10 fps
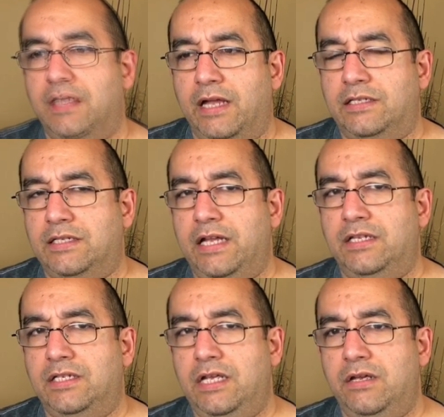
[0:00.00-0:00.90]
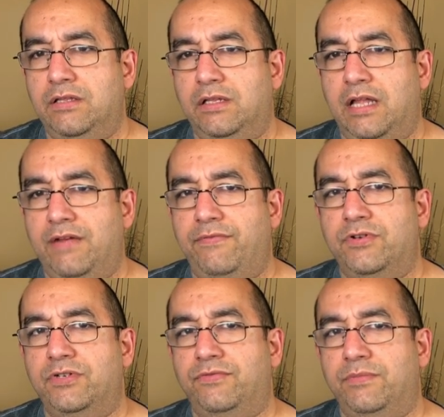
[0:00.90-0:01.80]
I decided to hear the live
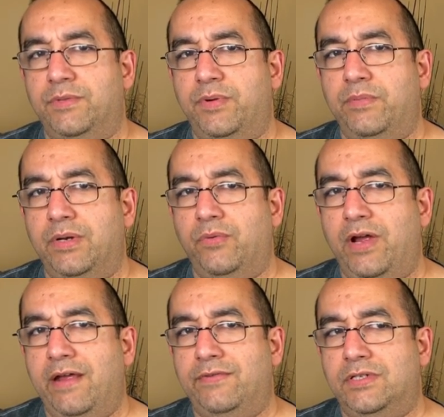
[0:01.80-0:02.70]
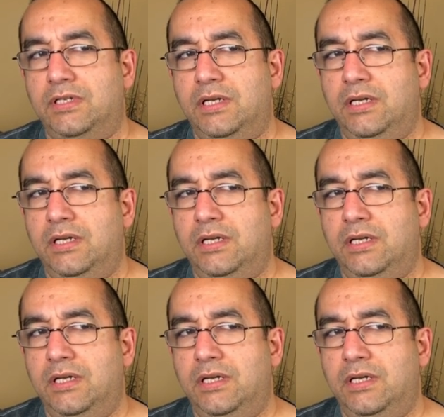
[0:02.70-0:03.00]
version from the Permanent Waves